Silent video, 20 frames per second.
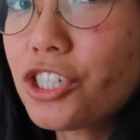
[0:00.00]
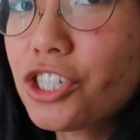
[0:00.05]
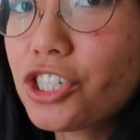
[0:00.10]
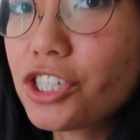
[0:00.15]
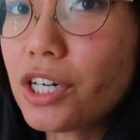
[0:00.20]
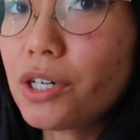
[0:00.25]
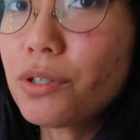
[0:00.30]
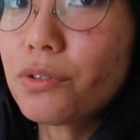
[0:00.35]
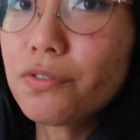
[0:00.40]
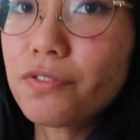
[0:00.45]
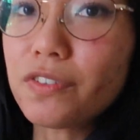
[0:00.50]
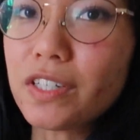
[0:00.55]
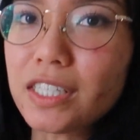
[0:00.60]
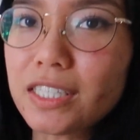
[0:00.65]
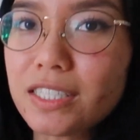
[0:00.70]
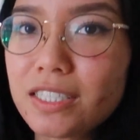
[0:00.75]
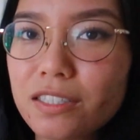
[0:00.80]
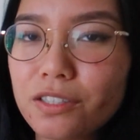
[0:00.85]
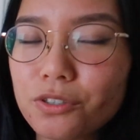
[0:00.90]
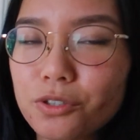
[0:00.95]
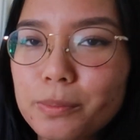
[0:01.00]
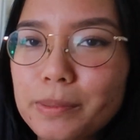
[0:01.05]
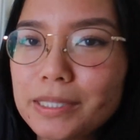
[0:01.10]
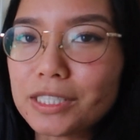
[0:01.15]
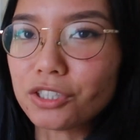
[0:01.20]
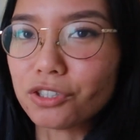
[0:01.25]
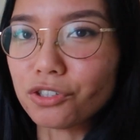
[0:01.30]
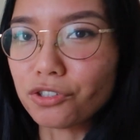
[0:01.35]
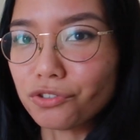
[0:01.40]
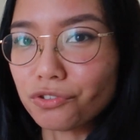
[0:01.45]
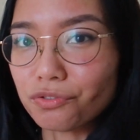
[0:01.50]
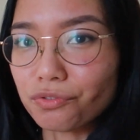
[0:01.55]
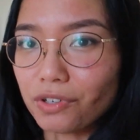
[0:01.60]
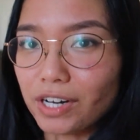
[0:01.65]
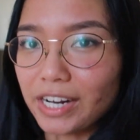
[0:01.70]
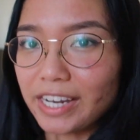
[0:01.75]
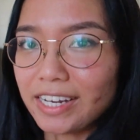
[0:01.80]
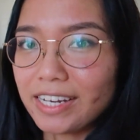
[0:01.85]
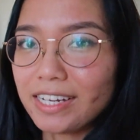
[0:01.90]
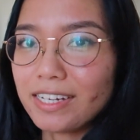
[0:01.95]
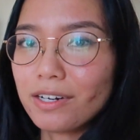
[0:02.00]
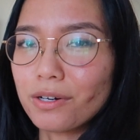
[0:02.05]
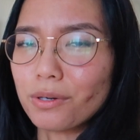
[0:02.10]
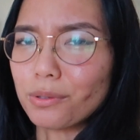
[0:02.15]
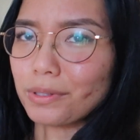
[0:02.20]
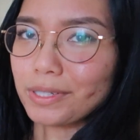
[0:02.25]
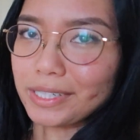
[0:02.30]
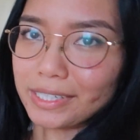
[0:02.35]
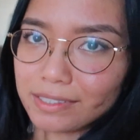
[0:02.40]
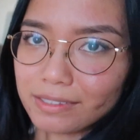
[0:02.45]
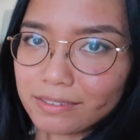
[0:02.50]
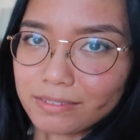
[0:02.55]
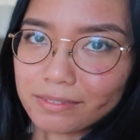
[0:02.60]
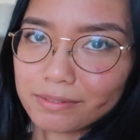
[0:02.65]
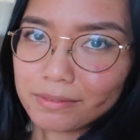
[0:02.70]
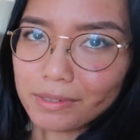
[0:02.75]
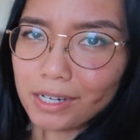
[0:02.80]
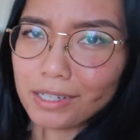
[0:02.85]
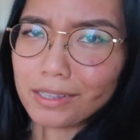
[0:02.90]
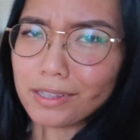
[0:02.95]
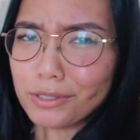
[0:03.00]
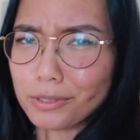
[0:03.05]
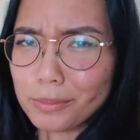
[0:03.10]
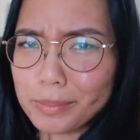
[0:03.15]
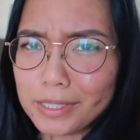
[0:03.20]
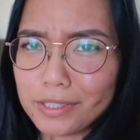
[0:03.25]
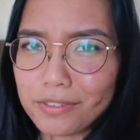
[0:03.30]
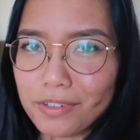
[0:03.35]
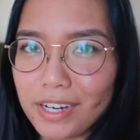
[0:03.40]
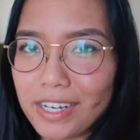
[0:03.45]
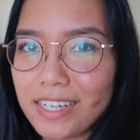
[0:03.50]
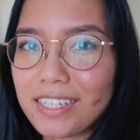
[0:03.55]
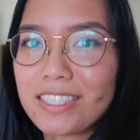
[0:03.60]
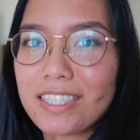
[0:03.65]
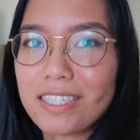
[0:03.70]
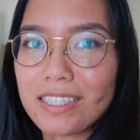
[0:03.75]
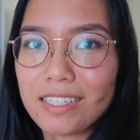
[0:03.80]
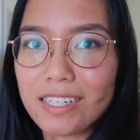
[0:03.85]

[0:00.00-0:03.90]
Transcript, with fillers: shelf is a little bit gray or like a little bit gray. It's,